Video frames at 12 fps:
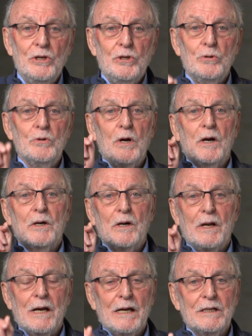You are
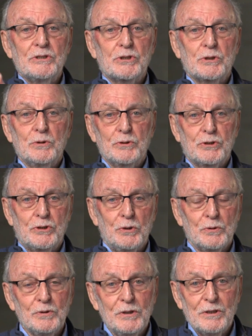a high school
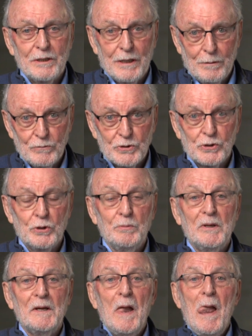student, I'm
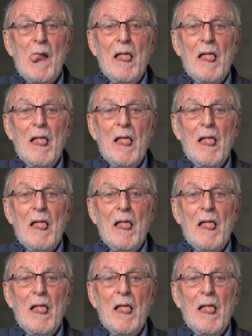assuming,